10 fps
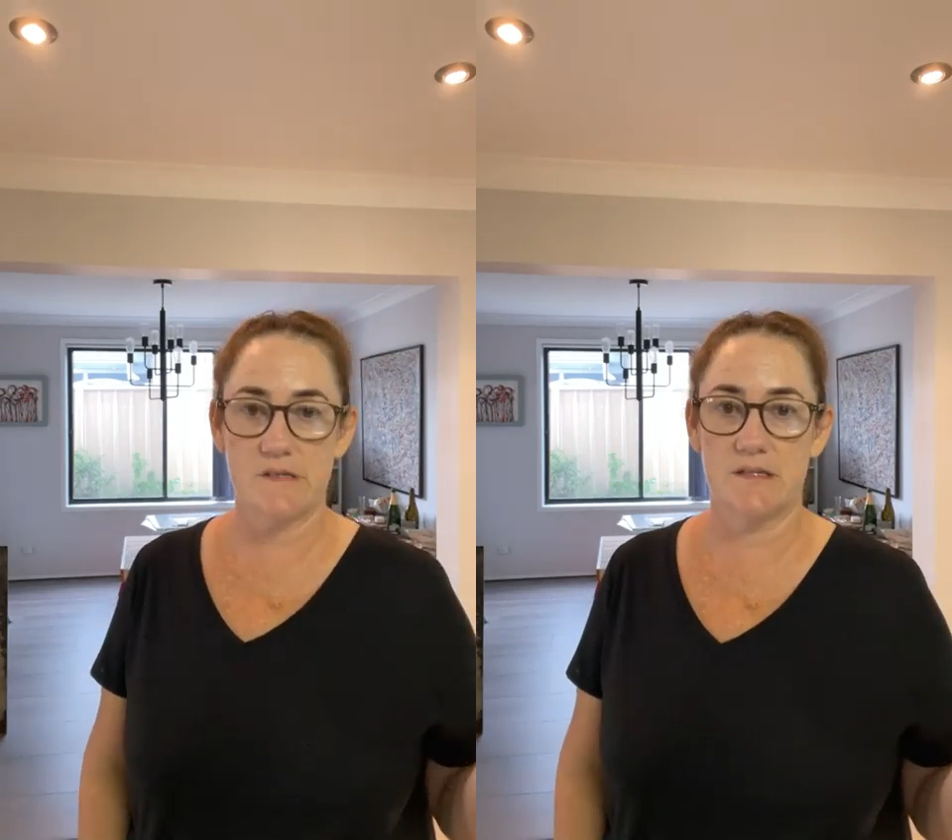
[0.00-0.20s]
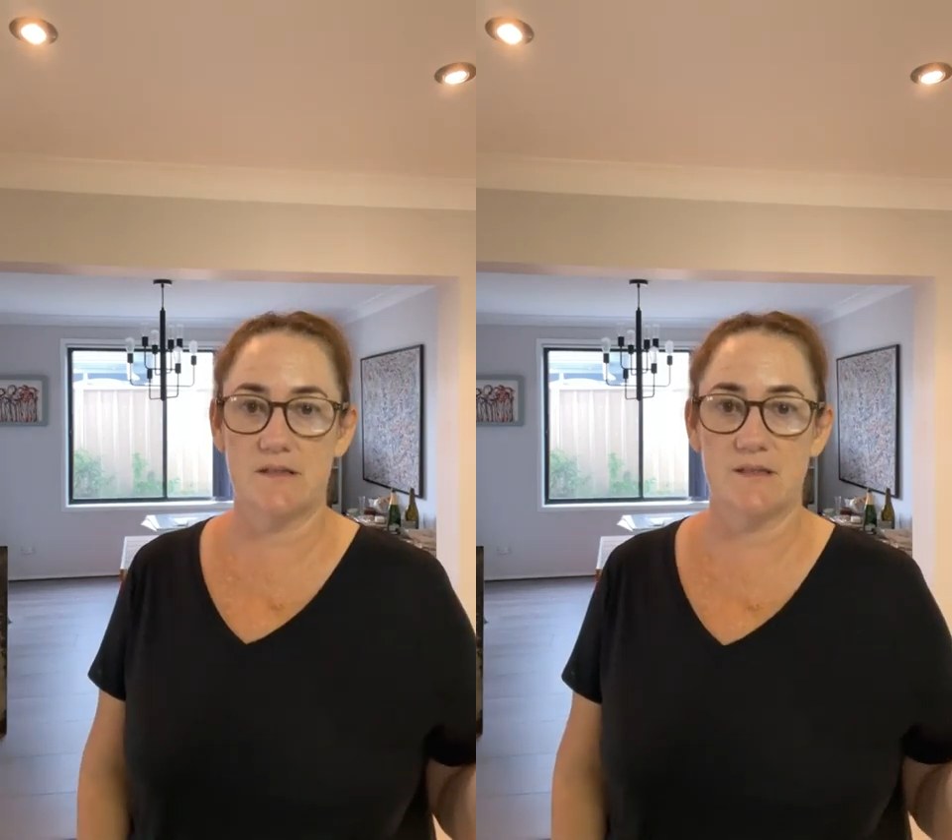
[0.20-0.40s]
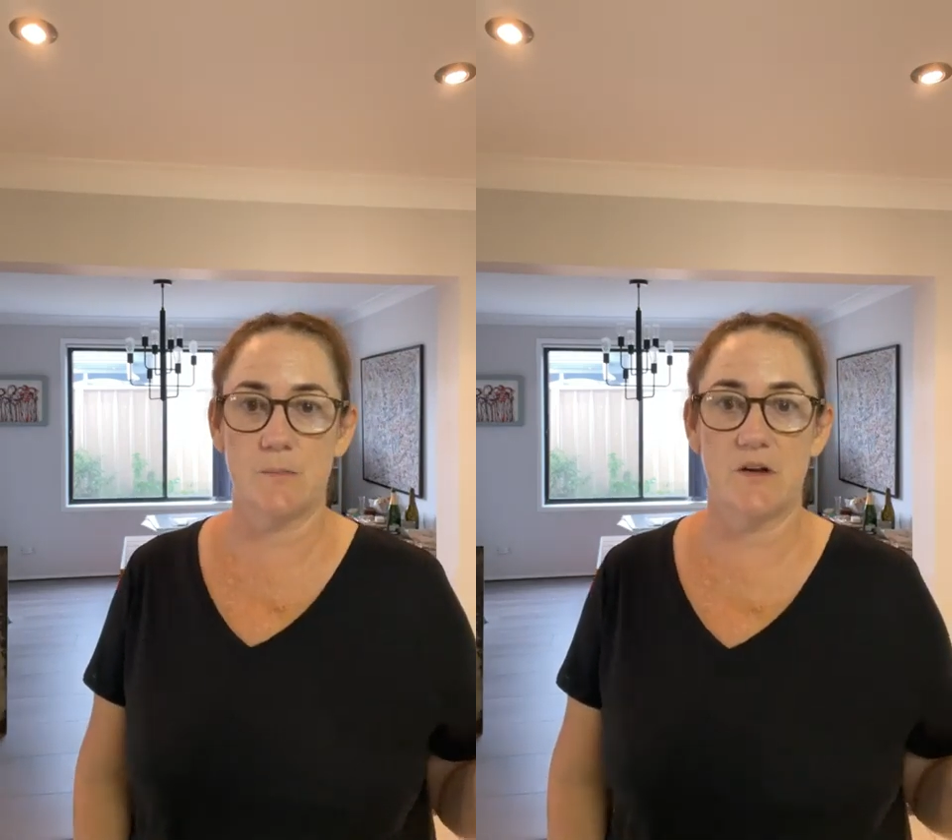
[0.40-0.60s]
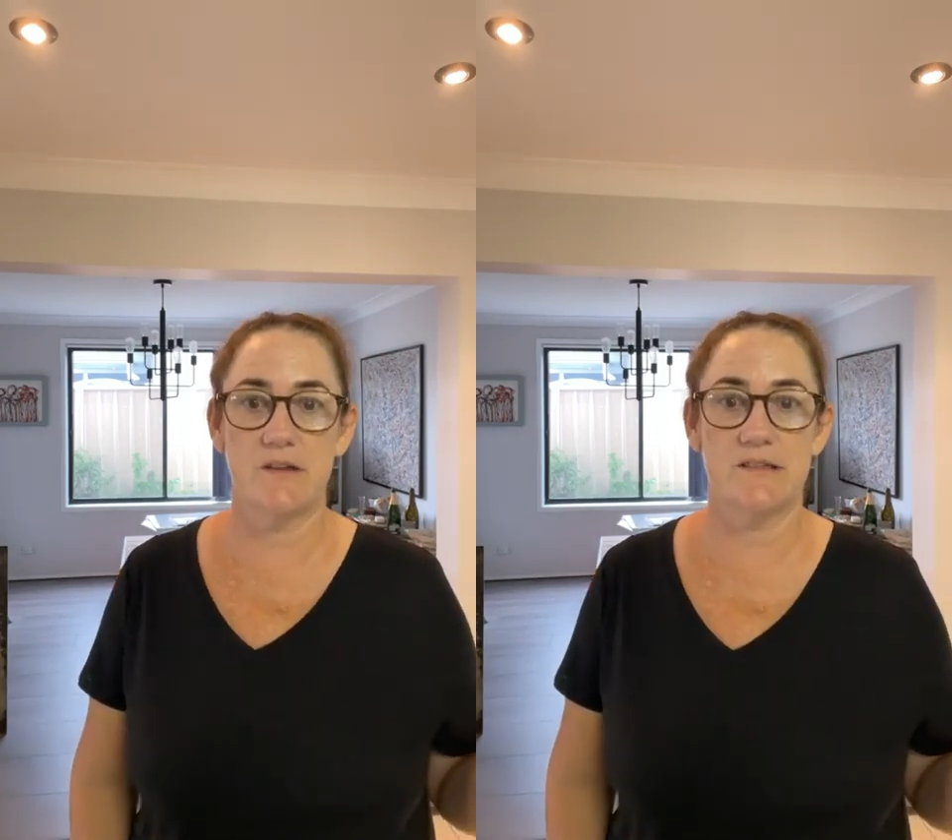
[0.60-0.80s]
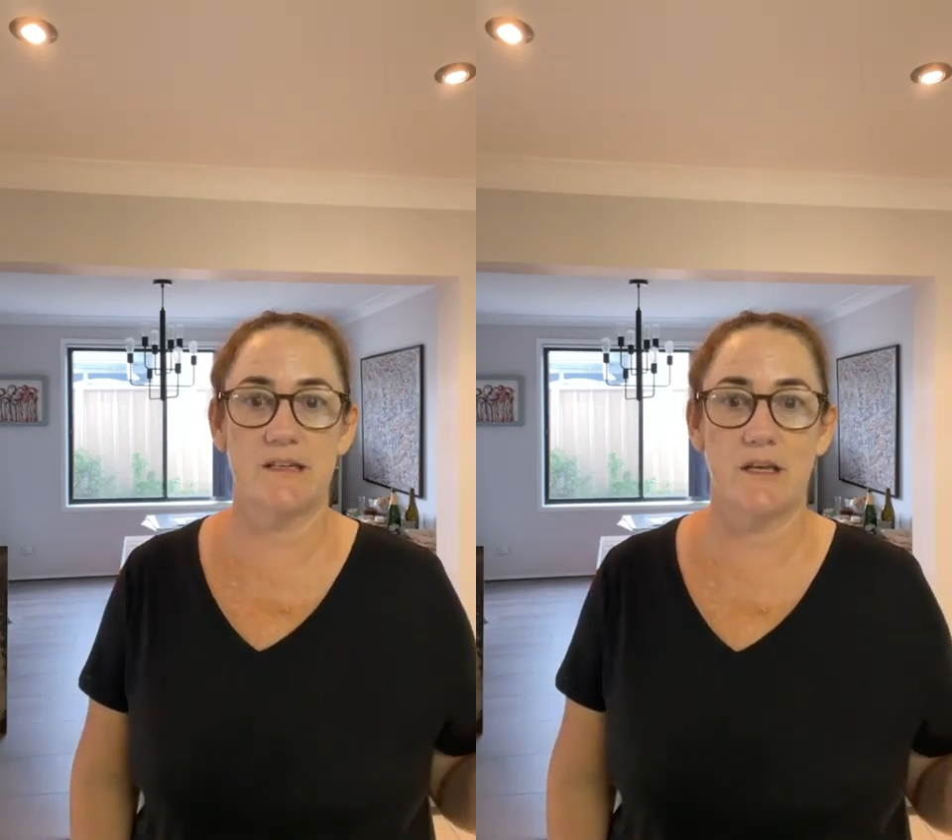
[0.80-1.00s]
in this
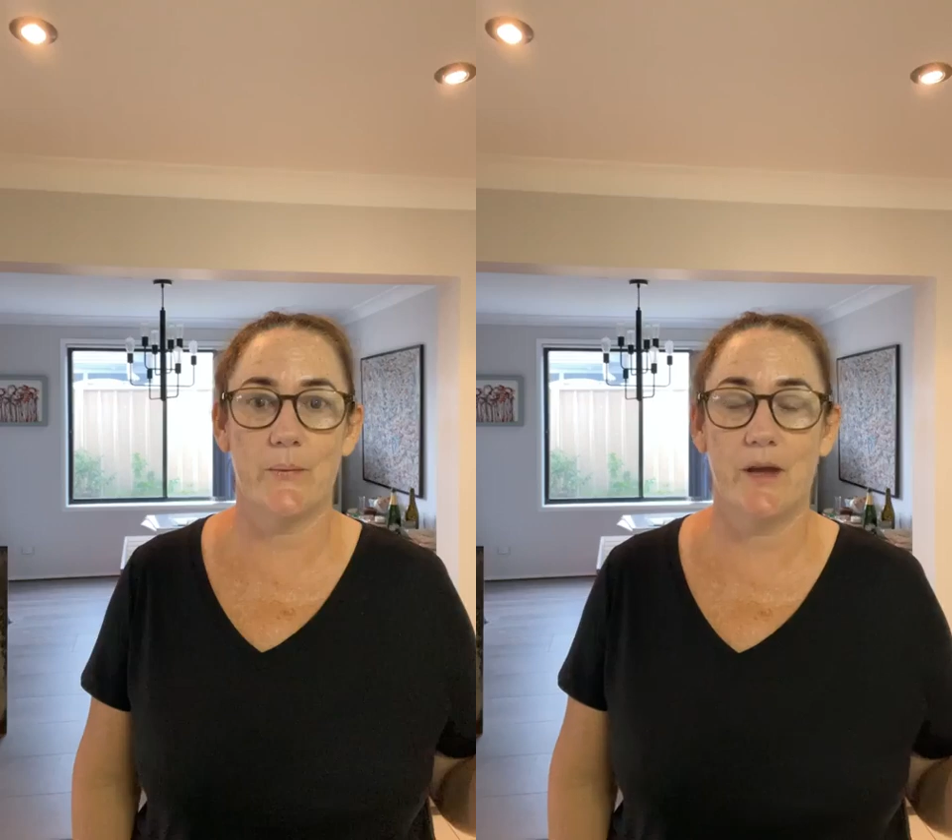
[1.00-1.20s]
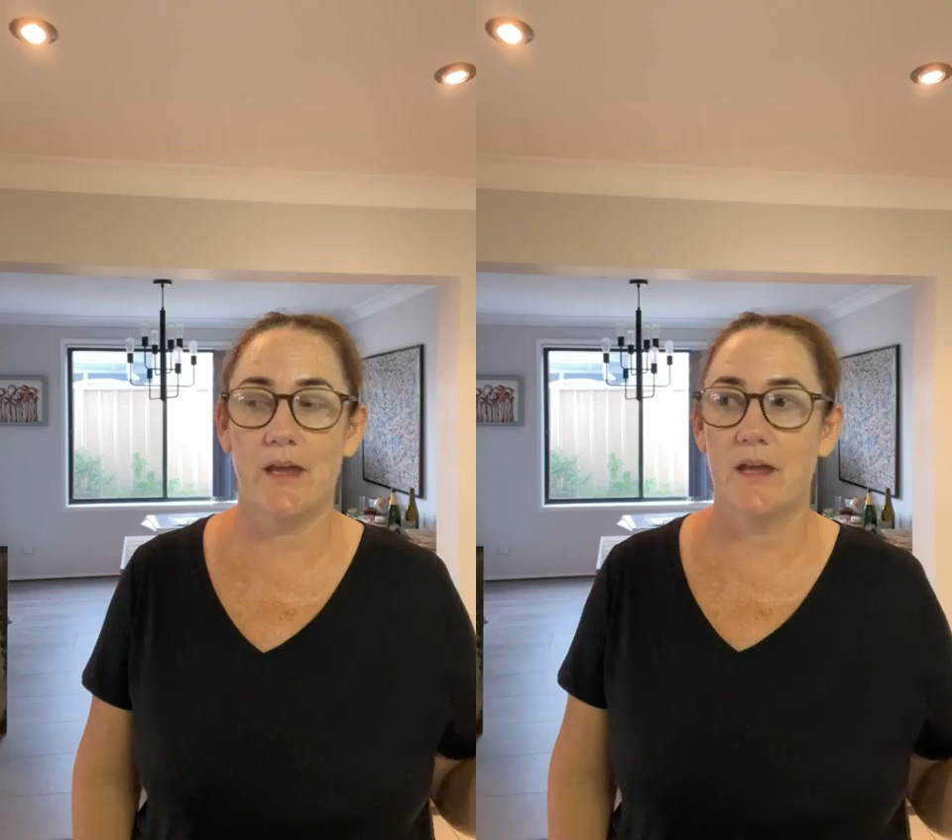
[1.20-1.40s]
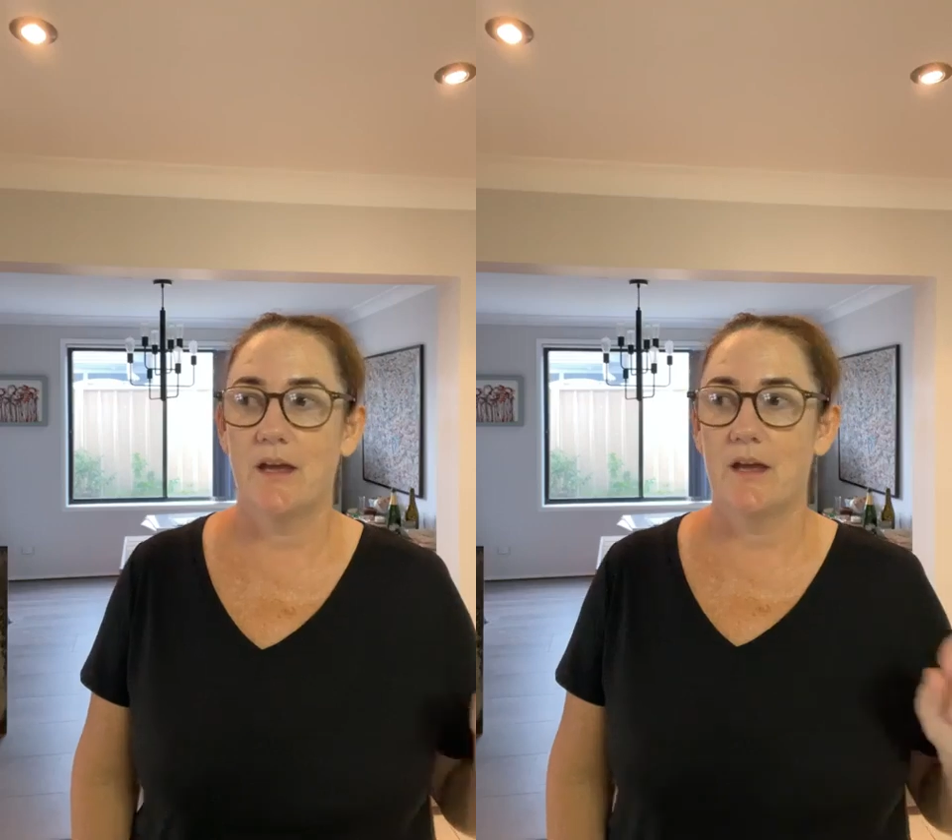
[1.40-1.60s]
post anyway.